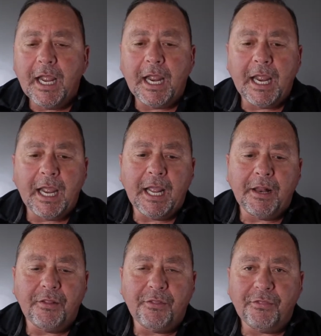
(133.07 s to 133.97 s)

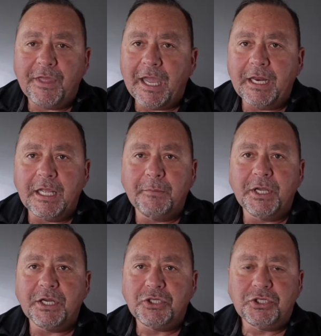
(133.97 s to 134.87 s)
And that
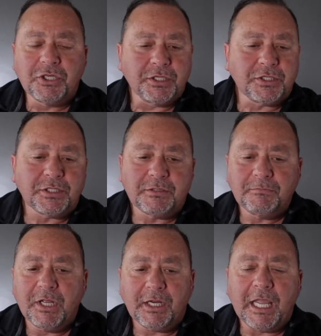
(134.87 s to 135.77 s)
image just
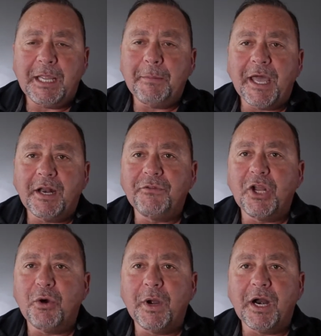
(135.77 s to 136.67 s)
came out of
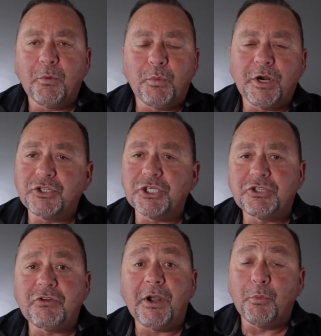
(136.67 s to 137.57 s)
nowhere.
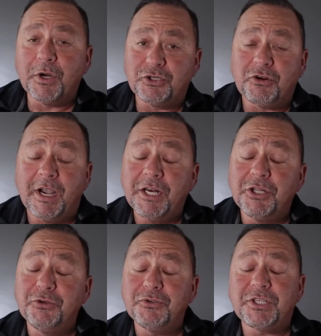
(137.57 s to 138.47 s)
We're trying to
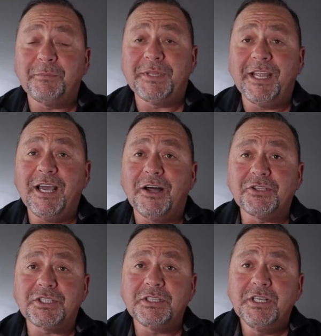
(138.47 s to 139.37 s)
do something
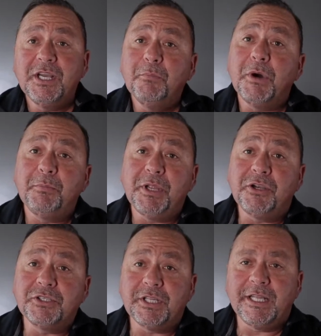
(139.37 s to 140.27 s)
else, but
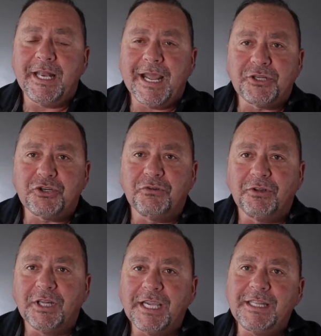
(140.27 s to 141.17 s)
because of the
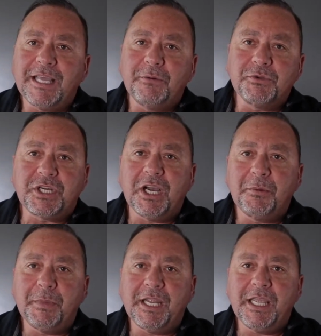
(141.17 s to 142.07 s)
natural light that was
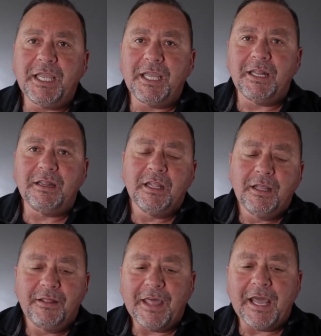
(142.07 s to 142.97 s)
coming in,
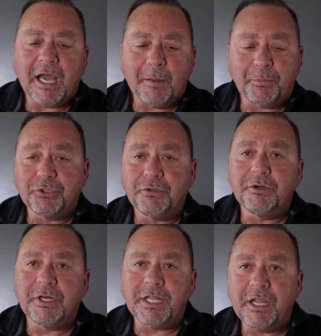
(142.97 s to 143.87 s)
that
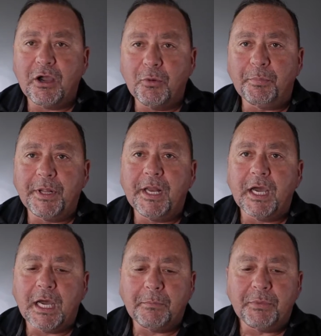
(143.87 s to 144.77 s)
opportunity opened
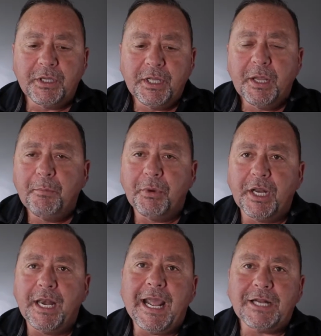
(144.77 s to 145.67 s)
up.
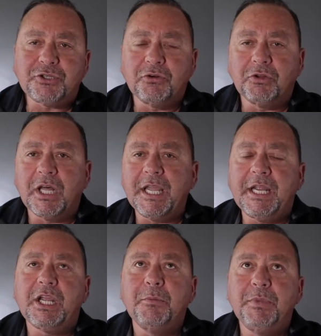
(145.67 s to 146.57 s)
But natural
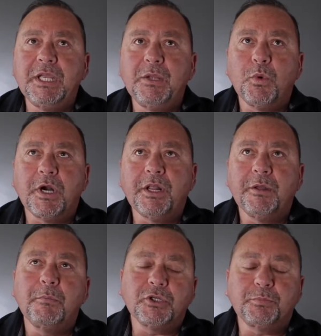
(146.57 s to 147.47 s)
light could be one of
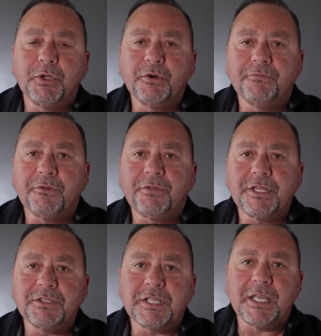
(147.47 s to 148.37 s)
the most beautiful
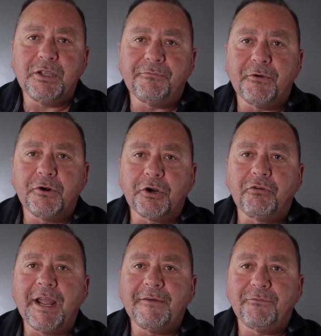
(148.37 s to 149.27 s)
things that you
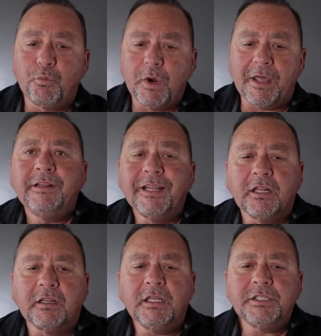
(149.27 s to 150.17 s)
photograph with.
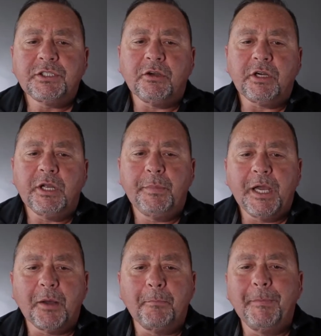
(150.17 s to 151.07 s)
Now let's talk
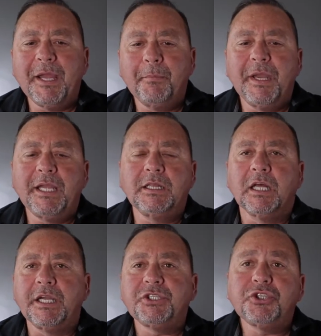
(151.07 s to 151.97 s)
about man-made
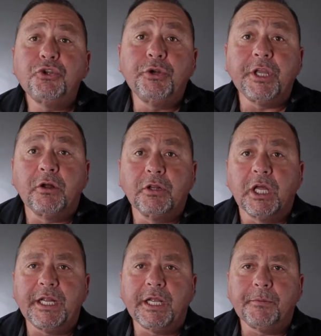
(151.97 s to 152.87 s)
light, studio
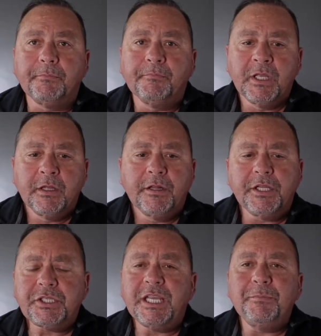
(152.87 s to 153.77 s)
lighting.
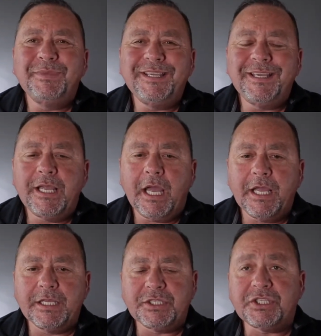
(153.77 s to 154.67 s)
This can be
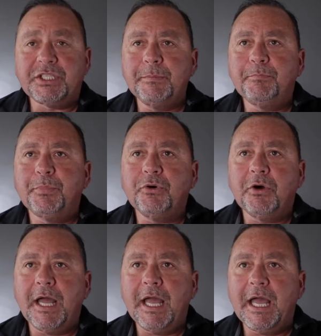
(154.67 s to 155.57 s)
as
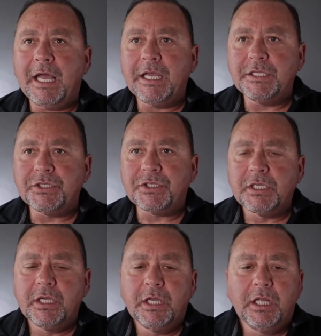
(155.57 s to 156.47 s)
simple as
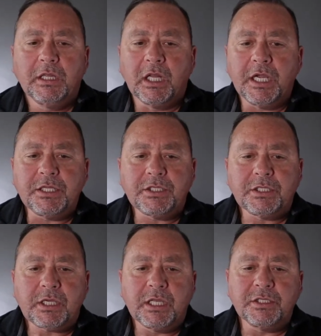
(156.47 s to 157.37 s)

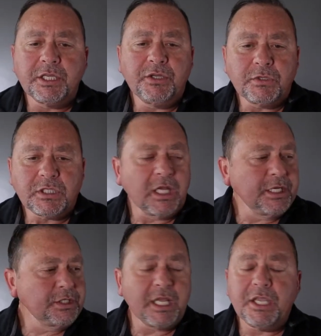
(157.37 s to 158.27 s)
lights, continuous
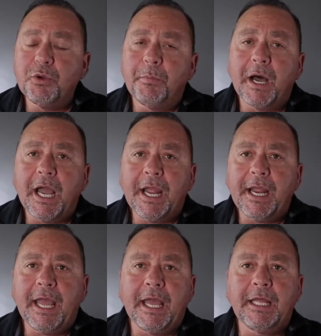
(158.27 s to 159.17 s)
lights that you
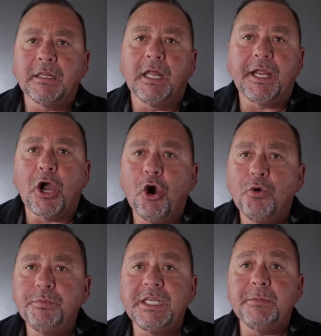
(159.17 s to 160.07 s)
buy at like
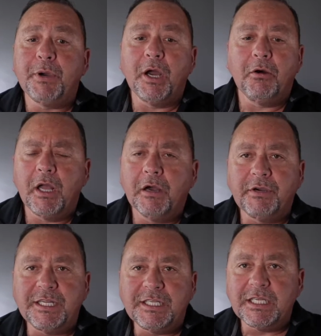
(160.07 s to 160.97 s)
Home Depot,
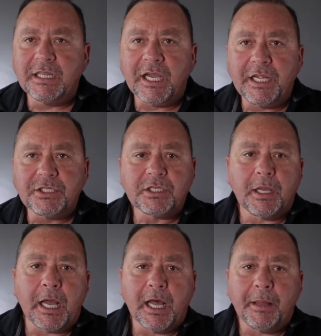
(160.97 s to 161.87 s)
LED lights.
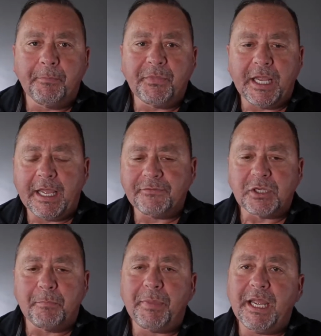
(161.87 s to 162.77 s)
They have
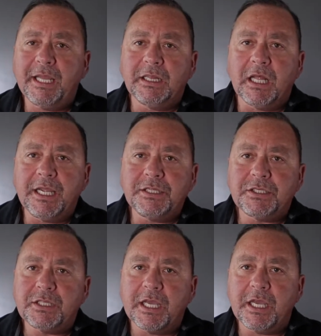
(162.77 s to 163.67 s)
some pan
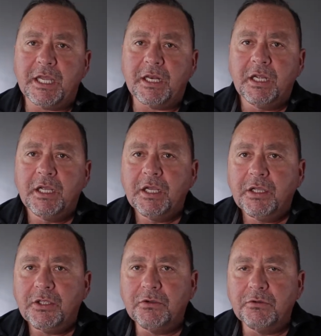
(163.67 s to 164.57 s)
lights that
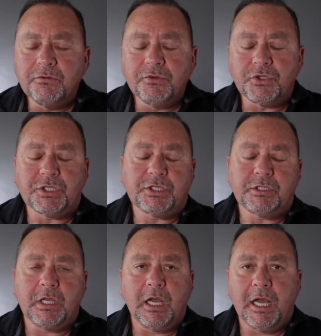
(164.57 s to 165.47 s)

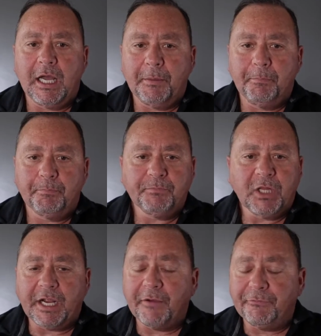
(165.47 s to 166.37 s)
use
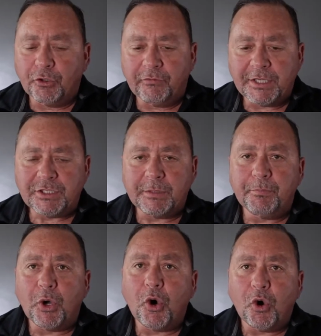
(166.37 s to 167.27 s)
like a fluorescent
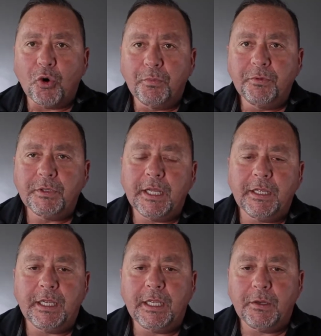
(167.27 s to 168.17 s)
bulb
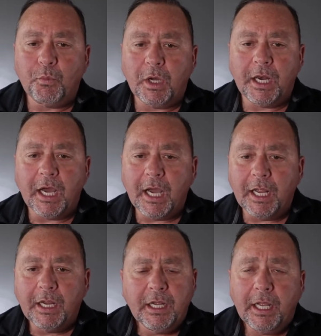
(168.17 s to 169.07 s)
and
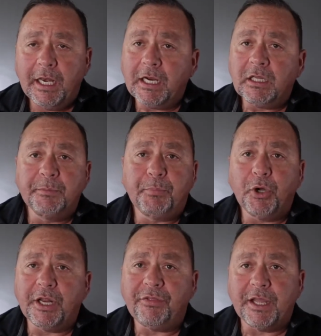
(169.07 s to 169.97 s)
whatnot, and that clip
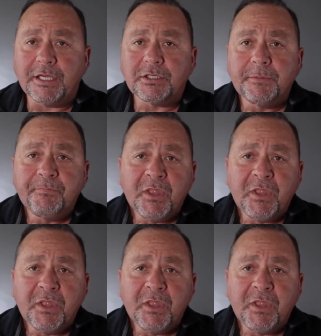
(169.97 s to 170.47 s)
onto things.